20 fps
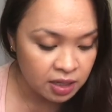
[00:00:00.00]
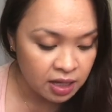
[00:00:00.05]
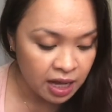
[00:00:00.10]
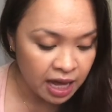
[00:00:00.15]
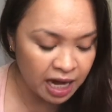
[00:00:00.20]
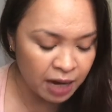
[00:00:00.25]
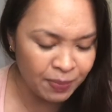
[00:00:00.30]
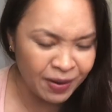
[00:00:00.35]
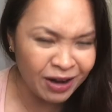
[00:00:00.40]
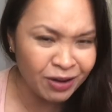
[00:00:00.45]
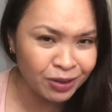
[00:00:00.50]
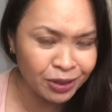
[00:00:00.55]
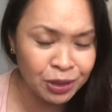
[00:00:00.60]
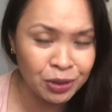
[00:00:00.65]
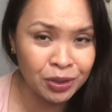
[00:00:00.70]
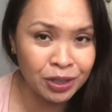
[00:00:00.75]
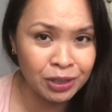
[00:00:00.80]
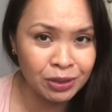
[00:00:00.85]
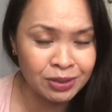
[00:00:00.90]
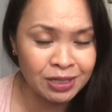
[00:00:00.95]
And apparently you
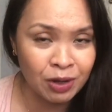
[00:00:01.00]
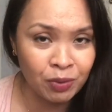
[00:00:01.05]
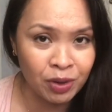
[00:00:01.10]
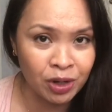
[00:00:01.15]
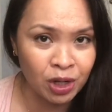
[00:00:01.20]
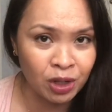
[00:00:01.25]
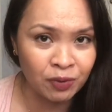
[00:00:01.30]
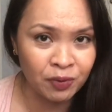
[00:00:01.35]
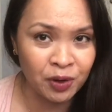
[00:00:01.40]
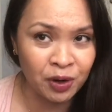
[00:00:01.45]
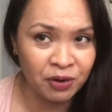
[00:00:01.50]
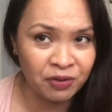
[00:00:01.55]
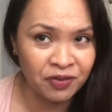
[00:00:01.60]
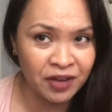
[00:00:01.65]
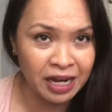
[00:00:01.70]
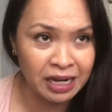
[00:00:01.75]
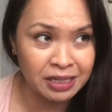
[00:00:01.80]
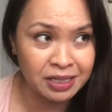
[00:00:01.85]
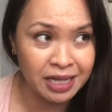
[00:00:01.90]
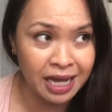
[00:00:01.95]
can use that one all over your
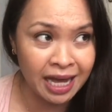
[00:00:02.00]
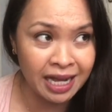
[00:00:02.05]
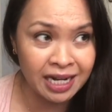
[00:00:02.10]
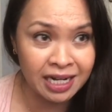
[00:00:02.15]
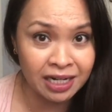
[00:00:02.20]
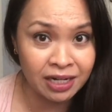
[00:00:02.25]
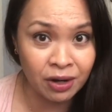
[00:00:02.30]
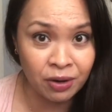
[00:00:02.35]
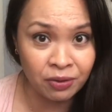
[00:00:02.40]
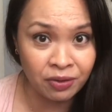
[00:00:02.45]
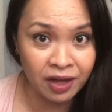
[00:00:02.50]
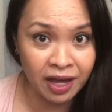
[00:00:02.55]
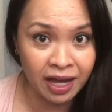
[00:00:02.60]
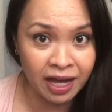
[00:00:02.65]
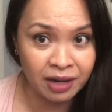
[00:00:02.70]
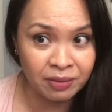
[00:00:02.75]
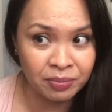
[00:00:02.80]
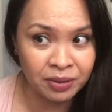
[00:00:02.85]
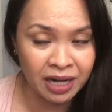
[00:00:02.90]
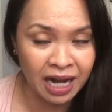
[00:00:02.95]
face. I didn't know
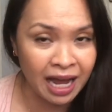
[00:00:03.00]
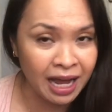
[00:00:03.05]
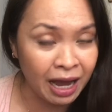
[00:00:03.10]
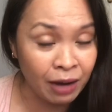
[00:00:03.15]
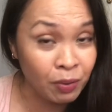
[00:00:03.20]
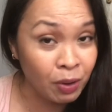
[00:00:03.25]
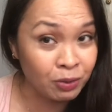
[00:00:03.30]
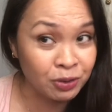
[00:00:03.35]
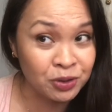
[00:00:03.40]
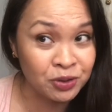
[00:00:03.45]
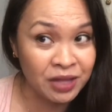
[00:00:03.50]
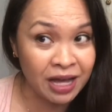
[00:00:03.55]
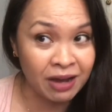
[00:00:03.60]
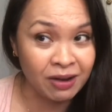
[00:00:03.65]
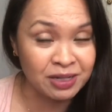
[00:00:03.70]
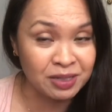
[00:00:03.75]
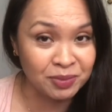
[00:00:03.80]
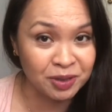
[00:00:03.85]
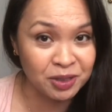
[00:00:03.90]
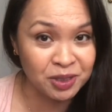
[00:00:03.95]
that, but I won't do that
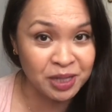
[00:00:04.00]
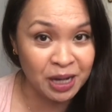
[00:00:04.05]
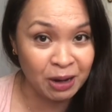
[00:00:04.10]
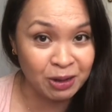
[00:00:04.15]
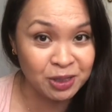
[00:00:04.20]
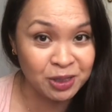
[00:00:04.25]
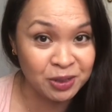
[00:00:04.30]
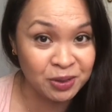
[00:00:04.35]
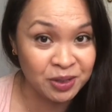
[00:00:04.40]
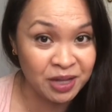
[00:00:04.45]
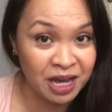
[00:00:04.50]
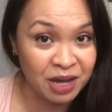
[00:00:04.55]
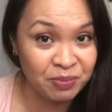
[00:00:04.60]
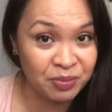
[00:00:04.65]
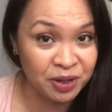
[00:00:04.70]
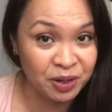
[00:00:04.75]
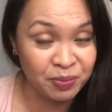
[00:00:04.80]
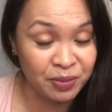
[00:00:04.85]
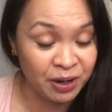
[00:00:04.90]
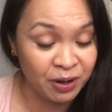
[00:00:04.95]
because I'm a little scared to do that,
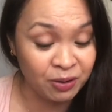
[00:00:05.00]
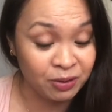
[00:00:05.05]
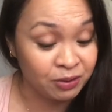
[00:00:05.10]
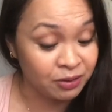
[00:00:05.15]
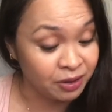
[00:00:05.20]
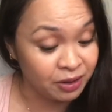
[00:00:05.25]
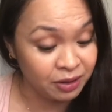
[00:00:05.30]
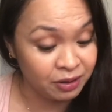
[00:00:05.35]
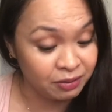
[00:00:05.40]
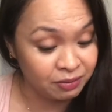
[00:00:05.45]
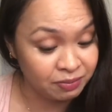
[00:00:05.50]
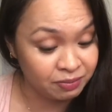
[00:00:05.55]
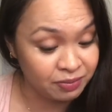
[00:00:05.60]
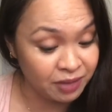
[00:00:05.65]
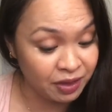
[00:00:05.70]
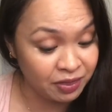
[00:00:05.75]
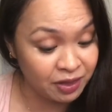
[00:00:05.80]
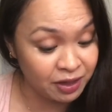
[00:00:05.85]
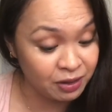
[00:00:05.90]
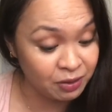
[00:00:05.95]
but apparently I
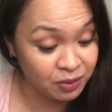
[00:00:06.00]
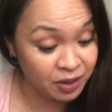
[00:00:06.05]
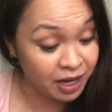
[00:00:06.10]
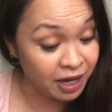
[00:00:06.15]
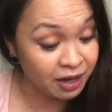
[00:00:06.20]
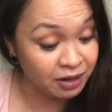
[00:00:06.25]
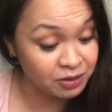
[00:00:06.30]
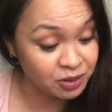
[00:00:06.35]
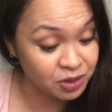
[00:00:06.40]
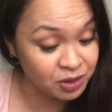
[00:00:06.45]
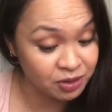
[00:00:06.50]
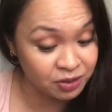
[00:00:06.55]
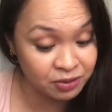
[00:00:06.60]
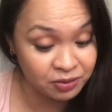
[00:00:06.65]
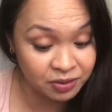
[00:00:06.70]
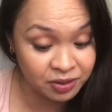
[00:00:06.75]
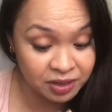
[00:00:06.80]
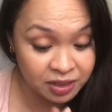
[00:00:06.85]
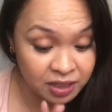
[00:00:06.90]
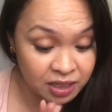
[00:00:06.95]
think you can,
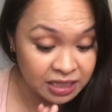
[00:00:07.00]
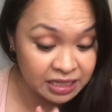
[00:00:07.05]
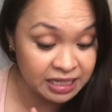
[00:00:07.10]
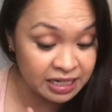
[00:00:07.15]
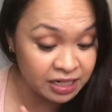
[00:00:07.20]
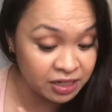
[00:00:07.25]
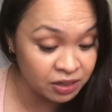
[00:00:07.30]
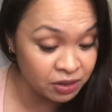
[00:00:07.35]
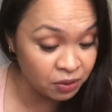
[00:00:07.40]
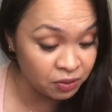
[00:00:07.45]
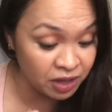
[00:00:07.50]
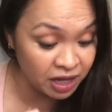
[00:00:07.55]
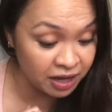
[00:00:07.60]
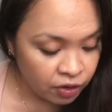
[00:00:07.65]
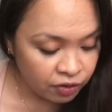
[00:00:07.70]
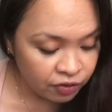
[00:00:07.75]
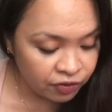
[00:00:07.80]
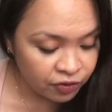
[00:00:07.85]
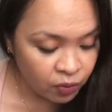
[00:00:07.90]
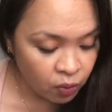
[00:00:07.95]
so didn't know that.
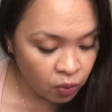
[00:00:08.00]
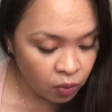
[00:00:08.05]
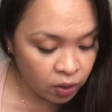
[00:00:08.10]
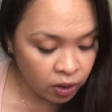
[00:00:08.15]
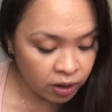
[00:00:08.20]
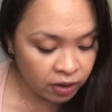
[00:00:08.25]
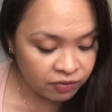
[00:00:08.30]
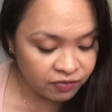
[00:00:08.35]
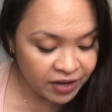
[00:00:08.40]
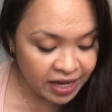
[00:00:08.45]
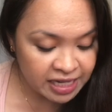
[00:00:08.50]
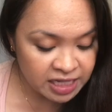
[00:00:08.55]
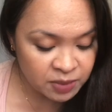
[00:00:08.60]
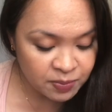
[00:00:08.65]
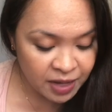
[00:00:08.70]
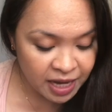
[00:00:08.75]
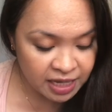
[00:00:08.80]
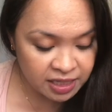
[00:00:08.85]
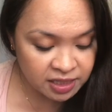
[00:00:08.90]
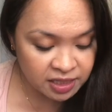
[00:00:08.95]
For face
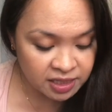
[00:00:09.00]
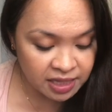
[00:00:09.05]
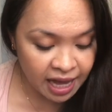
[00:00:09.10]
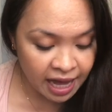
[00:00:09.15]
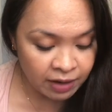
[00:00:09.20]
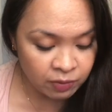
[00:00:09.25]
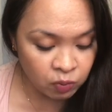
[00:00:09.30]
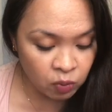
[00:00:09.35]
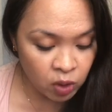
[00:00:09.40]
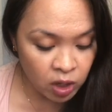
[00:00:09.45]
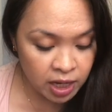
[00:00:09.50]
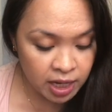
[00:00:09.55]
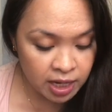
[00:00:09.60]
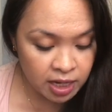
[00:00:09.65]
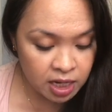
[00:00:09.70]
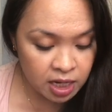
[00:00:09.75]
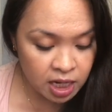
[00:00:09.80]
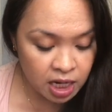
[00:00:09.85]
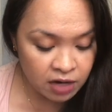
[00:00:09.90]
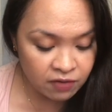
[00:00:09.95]
masks, I had
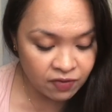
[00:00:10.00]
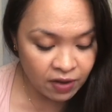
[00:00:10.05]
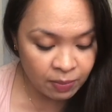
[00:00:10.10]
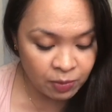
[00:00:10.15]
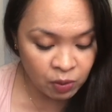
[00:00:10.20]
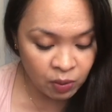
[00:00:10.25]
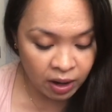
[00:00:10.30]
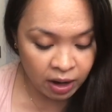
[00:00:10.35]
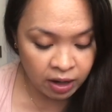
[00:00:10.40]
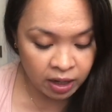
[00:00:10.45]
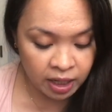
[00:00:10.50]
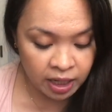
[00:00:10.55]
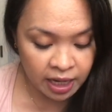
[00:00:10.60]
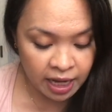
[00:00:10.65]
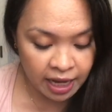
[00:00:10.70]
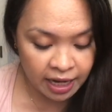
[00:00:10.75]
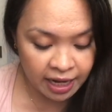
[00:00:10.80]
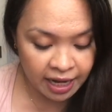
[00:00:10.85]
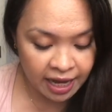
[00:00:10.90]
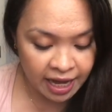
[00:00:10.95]
one in February
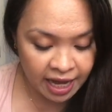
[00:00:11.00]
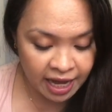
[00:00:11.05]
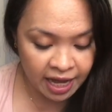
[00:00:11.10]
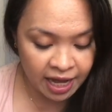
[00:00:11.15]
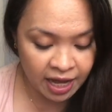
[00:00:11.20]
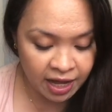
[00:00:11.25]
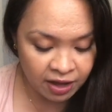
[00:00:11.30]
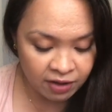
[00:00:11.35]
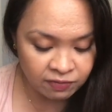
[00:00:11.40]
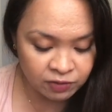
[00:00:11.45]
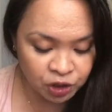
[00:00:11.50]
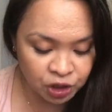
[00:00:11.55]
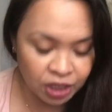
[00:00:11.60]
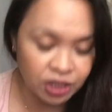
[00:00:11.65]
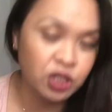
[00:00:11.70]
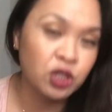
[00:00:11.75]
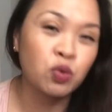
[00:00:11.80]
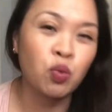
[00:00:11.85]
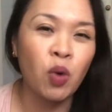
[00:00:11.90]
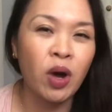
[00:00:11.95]
and I have
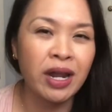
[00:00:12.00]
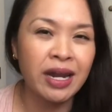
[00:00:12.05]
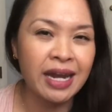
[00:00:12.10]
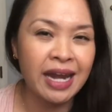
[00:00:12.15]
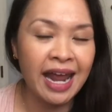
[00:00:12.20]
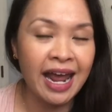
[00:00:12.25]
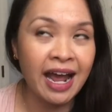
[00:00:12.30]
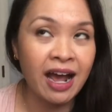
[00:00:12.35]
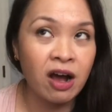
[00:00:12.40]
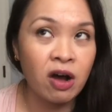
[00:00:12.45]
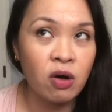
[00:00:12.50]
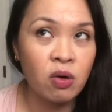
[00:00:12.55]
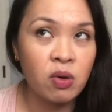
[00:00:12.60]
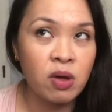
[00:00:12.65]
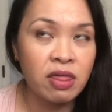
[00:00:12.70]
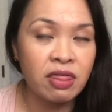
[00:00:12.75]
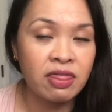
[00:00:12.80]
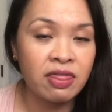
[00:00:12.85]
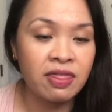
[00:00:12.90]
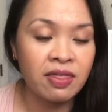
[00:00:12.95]
just one now.
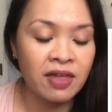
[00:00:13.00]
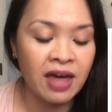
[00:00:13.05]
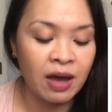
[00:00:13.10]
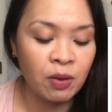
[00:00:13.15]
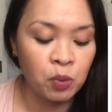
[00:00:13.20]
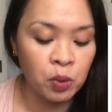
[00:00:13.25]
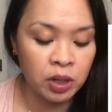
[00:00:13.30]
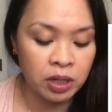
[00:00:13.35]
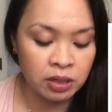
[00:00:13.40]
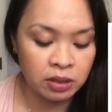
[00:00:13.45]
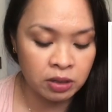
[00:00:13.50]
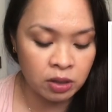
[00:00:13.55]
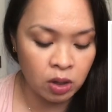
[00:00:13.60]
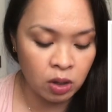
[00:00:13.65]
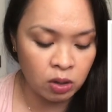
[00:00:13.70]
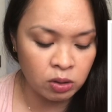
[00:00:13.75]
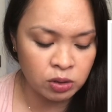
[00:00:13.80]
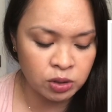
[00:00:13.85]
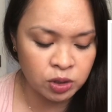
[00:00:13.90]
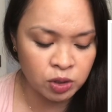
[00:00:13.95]
That one
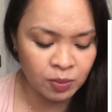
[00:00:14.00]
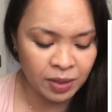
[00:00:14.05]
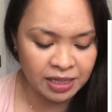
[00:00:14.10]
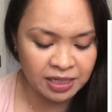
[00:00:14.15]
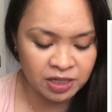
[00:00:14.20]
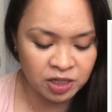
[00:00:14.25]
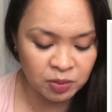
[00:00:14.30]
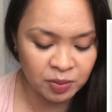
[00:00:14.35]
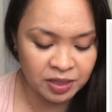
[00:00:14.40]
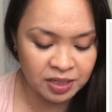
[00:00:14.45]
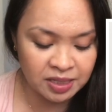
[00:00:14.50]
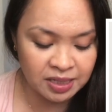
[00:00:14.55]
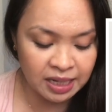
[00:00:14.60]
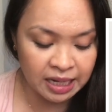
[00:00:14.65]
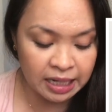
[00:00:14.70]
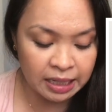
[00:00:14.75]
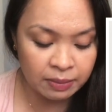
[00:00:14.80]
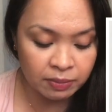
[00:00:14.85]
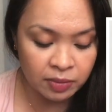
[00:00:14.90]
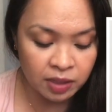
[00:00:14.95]
also might still be the
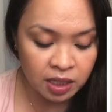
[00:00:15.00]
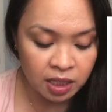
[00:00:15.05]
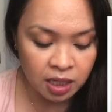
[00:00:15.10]
same.